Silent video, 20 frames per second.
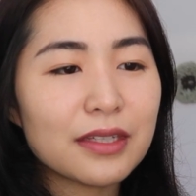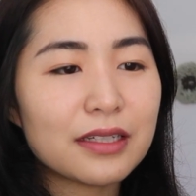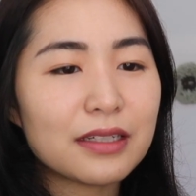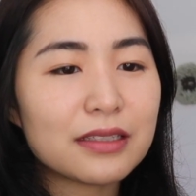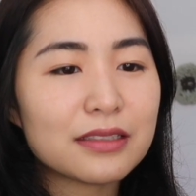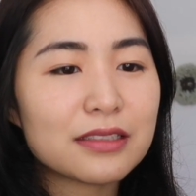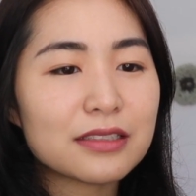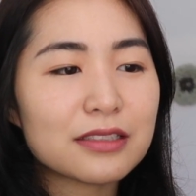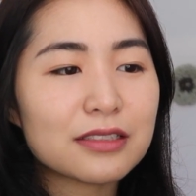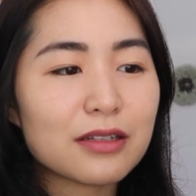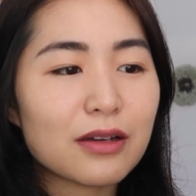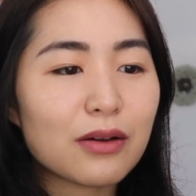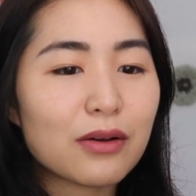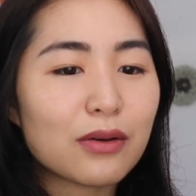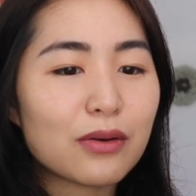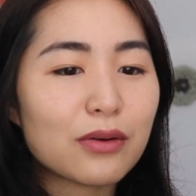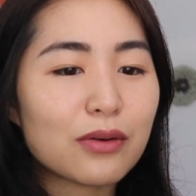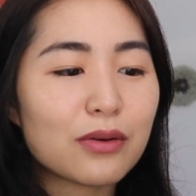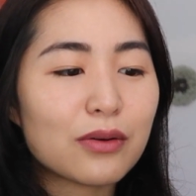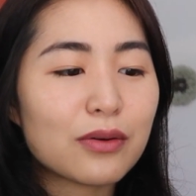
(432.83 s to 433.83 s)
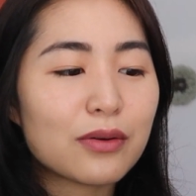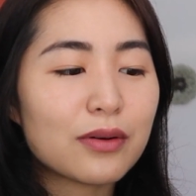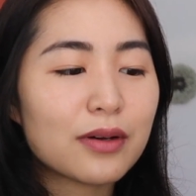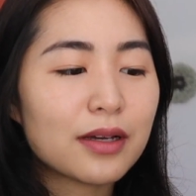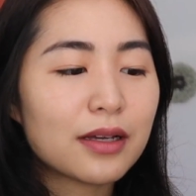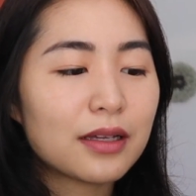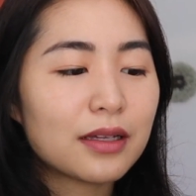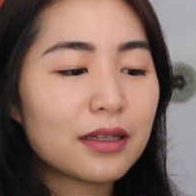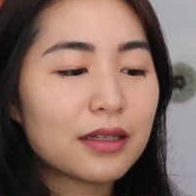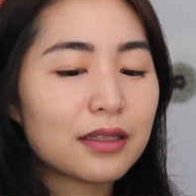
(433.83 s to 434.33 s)
And so
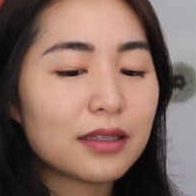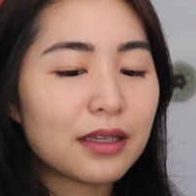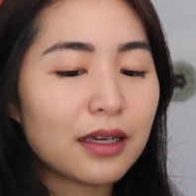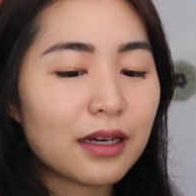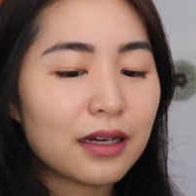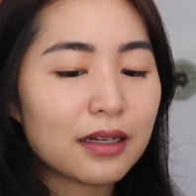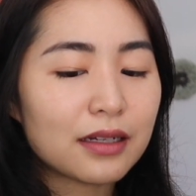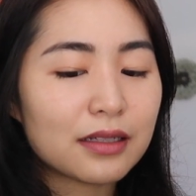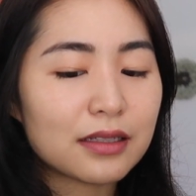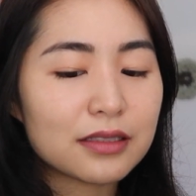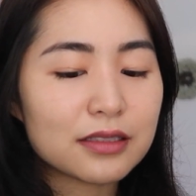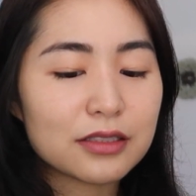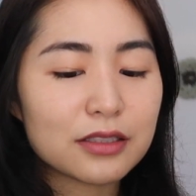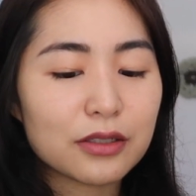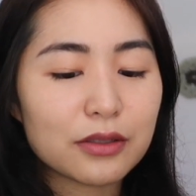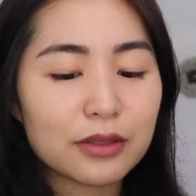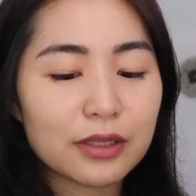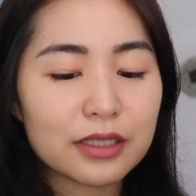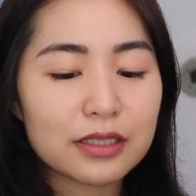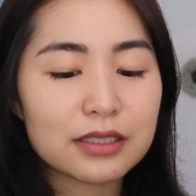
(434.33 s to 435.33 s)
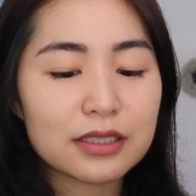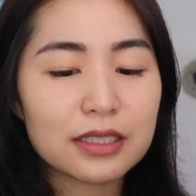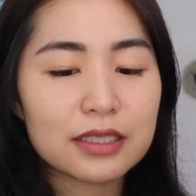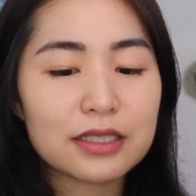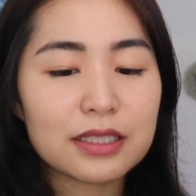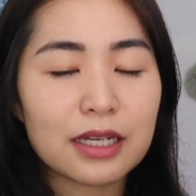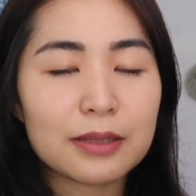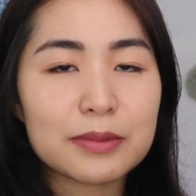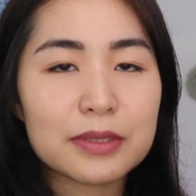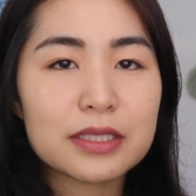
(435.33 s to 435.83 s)
yeah, and so like since
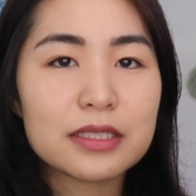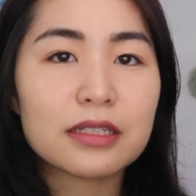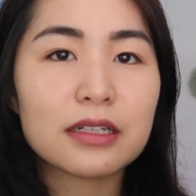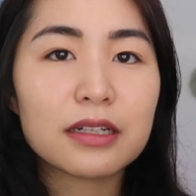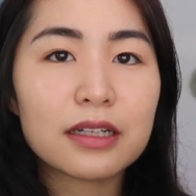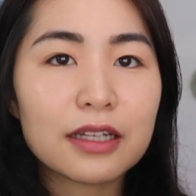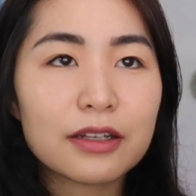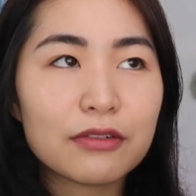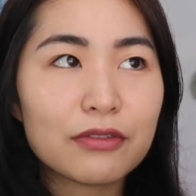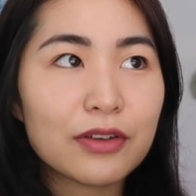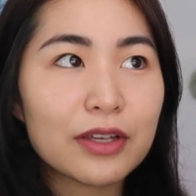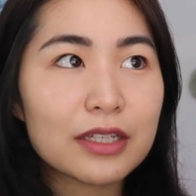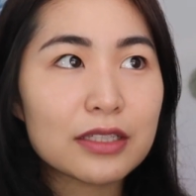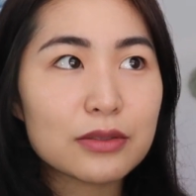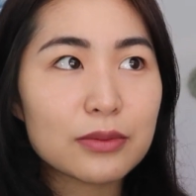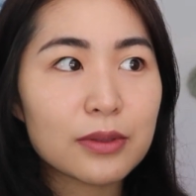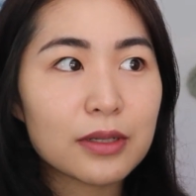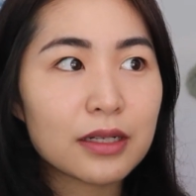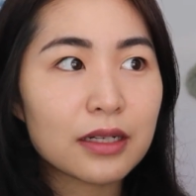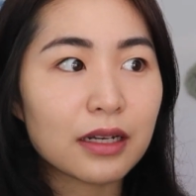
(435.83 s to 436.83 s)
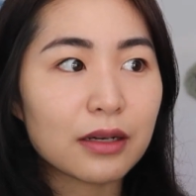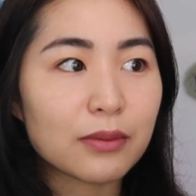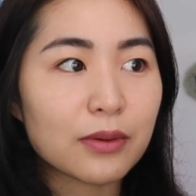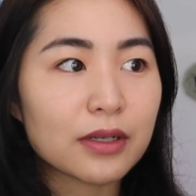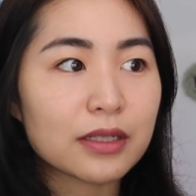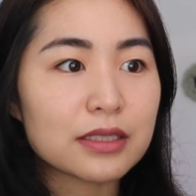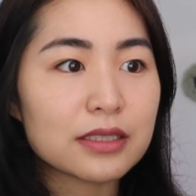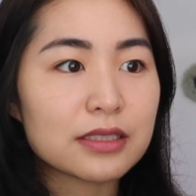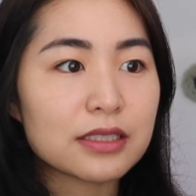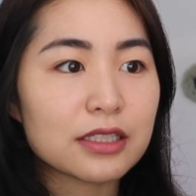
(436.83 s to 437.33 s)
I'm still in phase 1, I
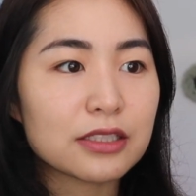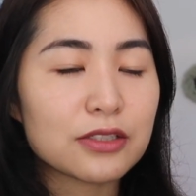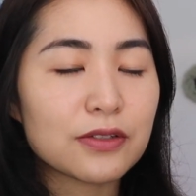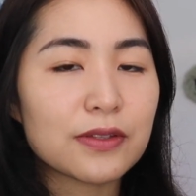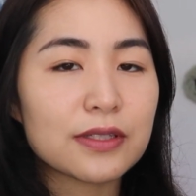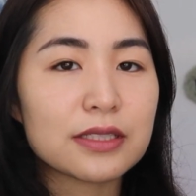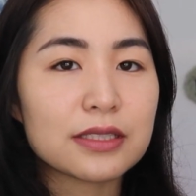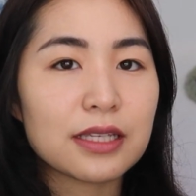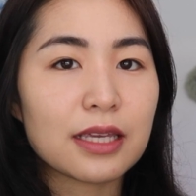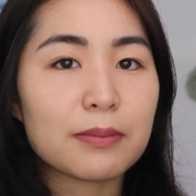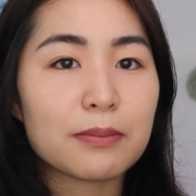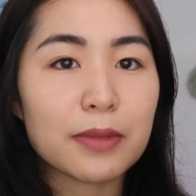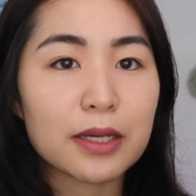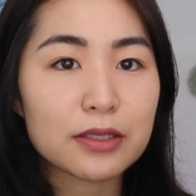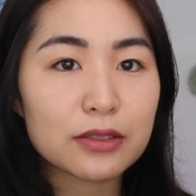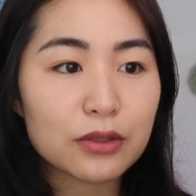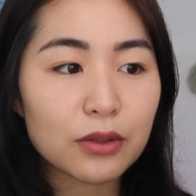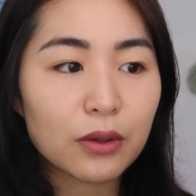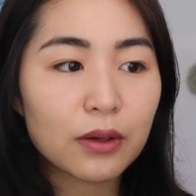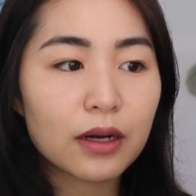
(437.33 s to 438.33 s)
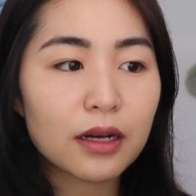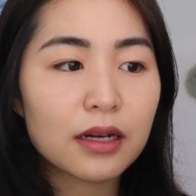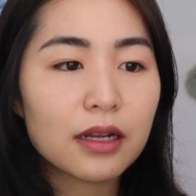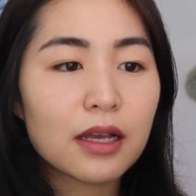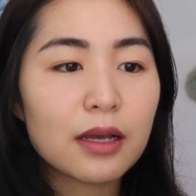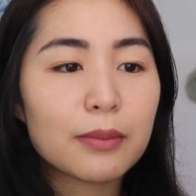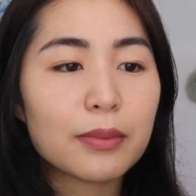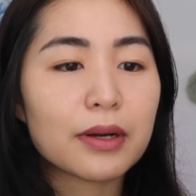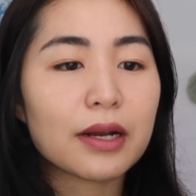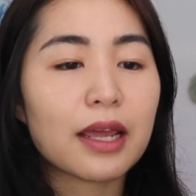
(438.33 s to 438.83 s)
want to stick to the same mentor,
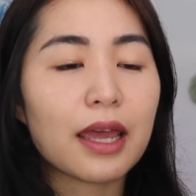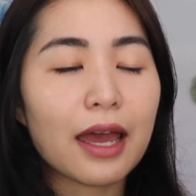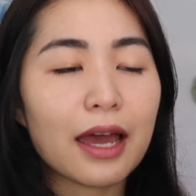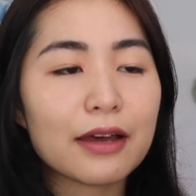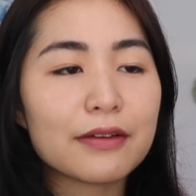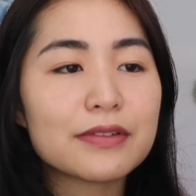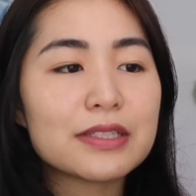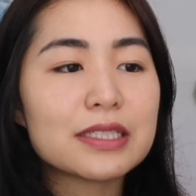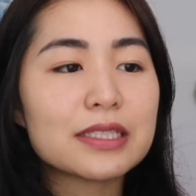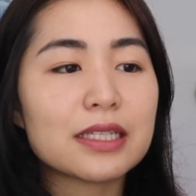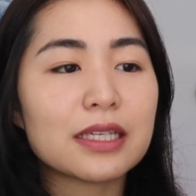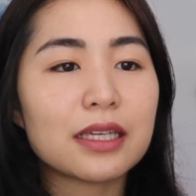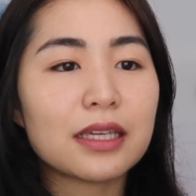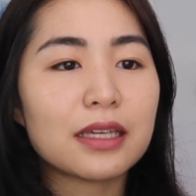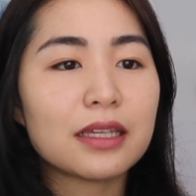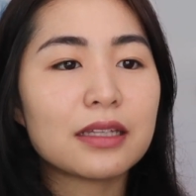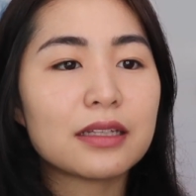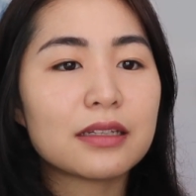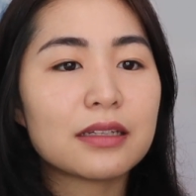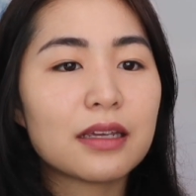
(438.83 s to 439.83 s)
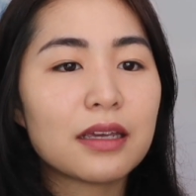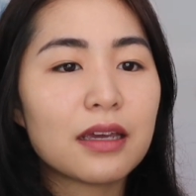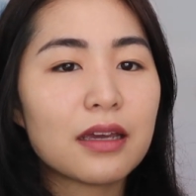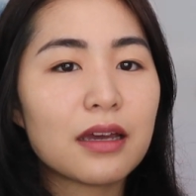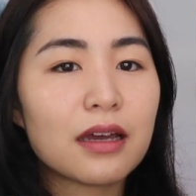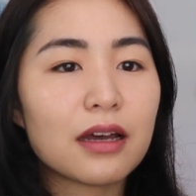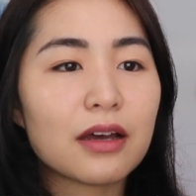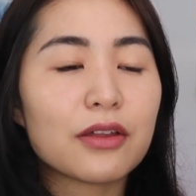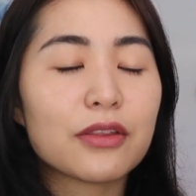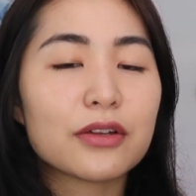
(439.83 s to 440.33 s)
but I have seen
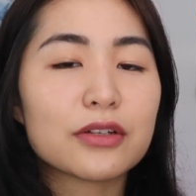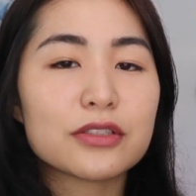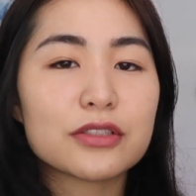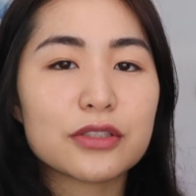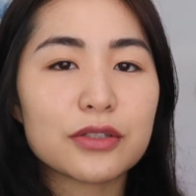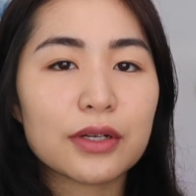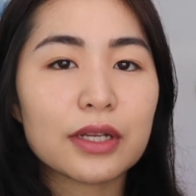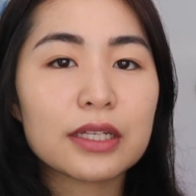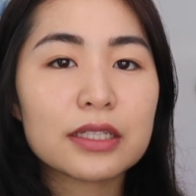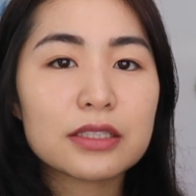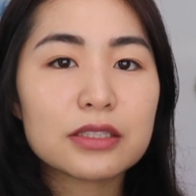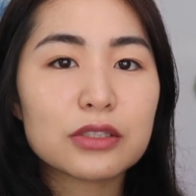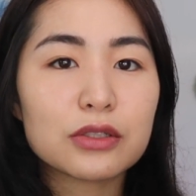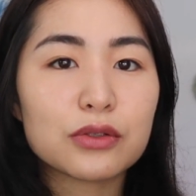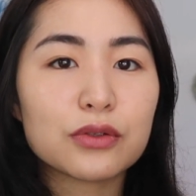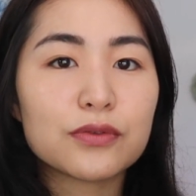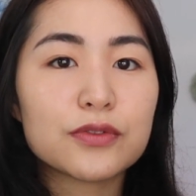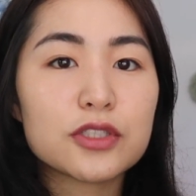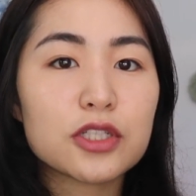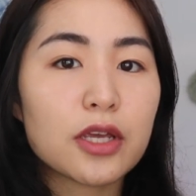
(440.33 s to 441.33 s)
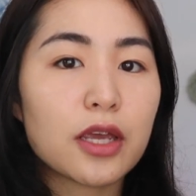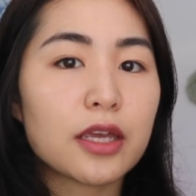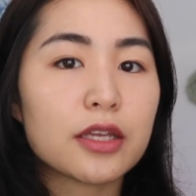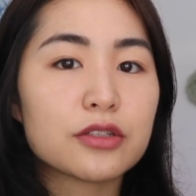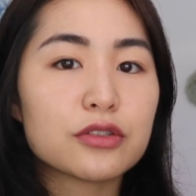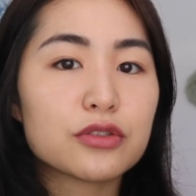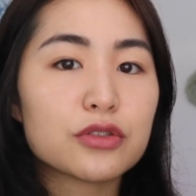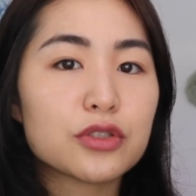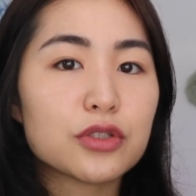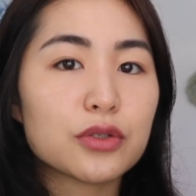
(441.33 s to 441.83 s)
other students who've
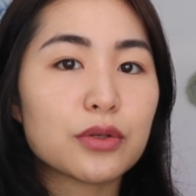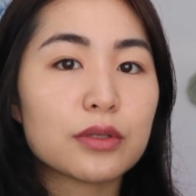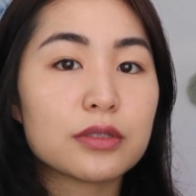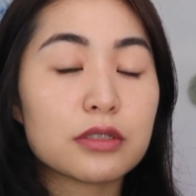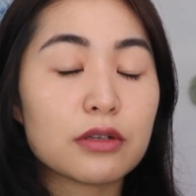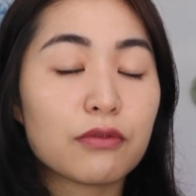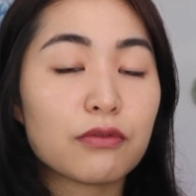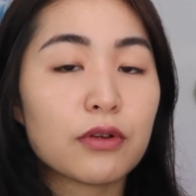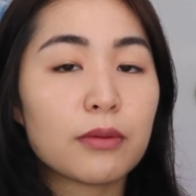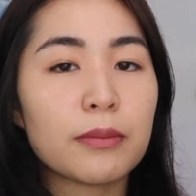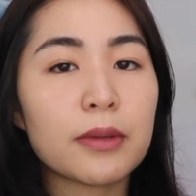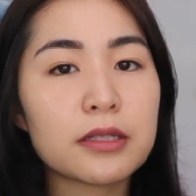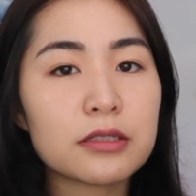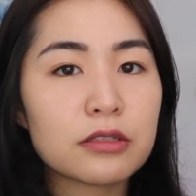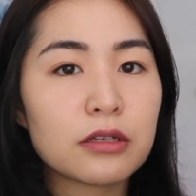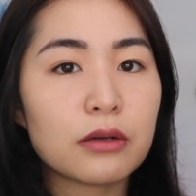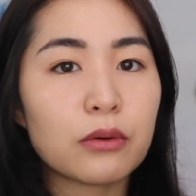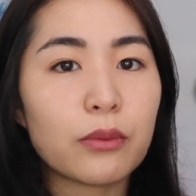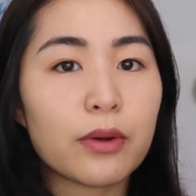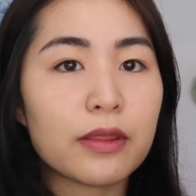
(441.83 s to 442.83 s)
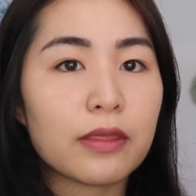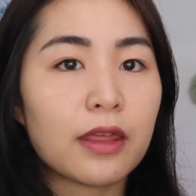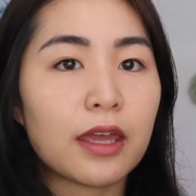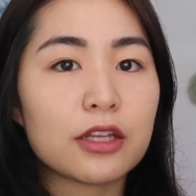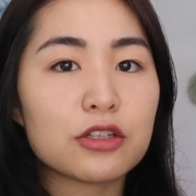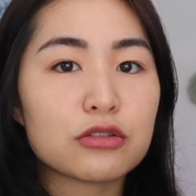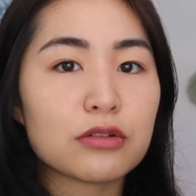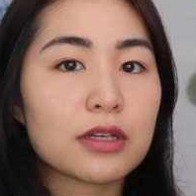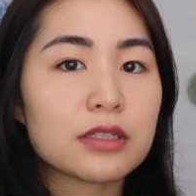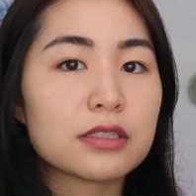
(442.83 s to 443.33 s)
changed to a different mentor when they
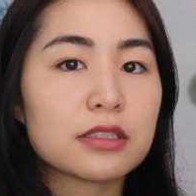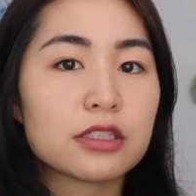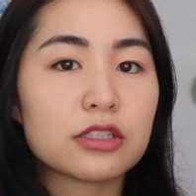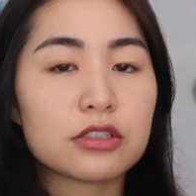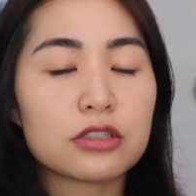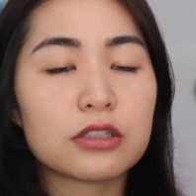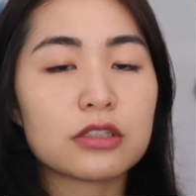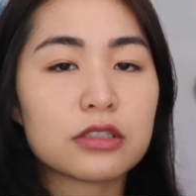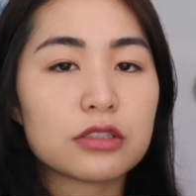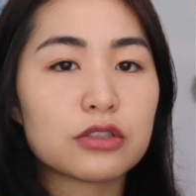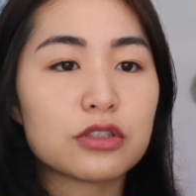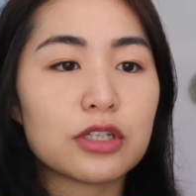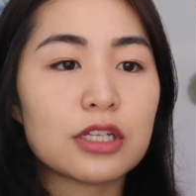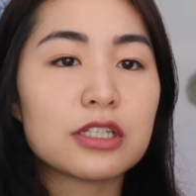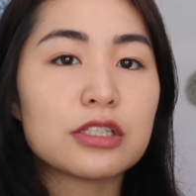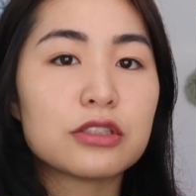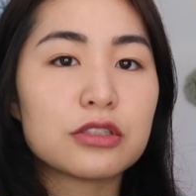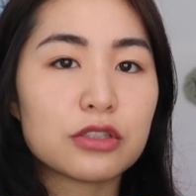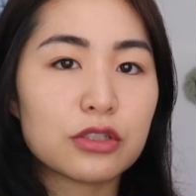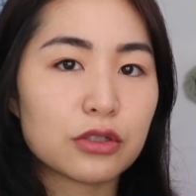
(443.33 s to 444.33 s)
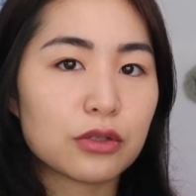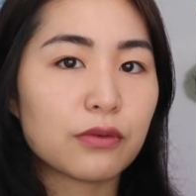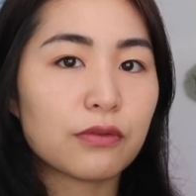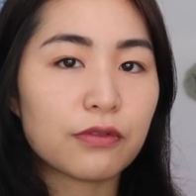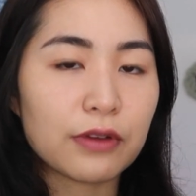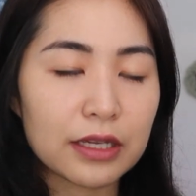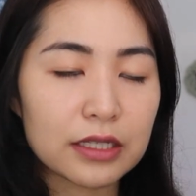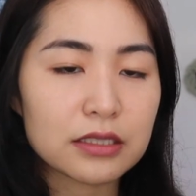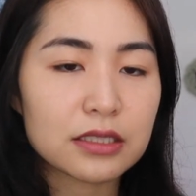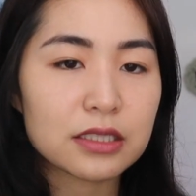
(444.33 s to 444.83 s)
transitioned into
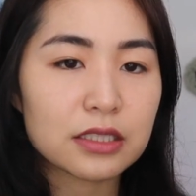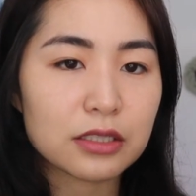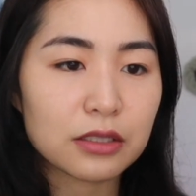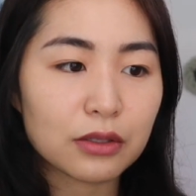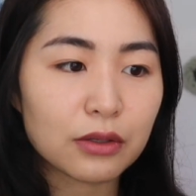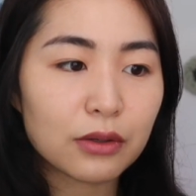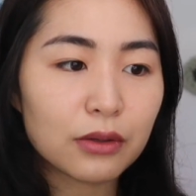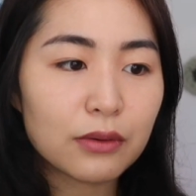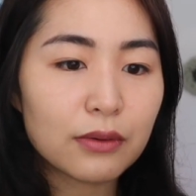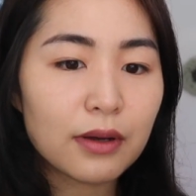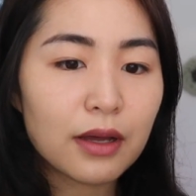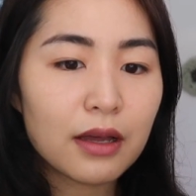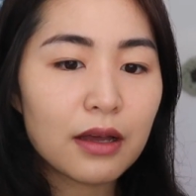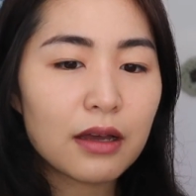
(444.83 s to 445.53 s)
phase 2.